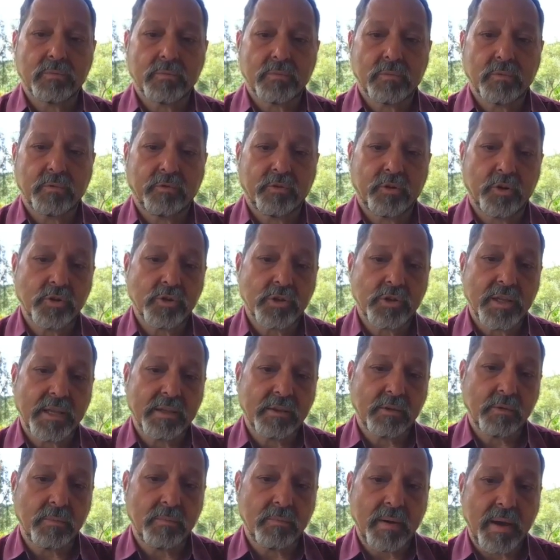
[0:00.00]
First
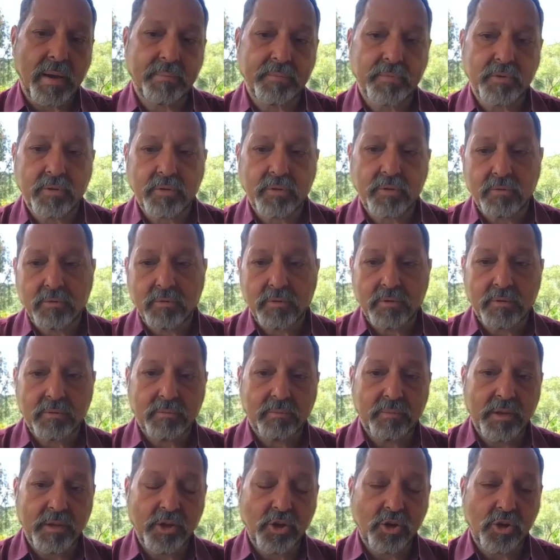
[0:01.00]
let the mom
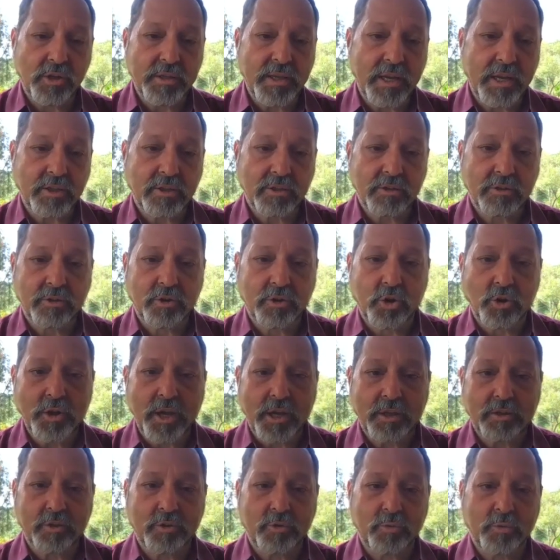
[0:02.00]
be
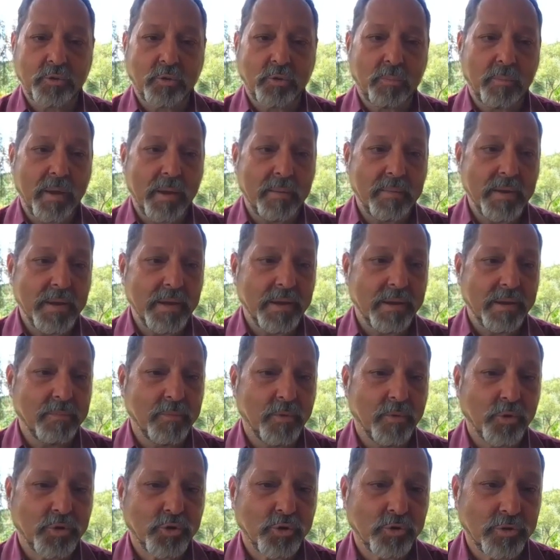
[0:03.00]
connected with the baby
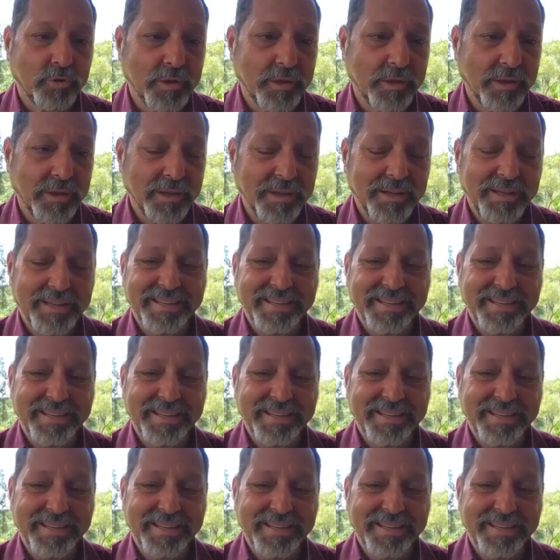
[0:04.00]
emotionally,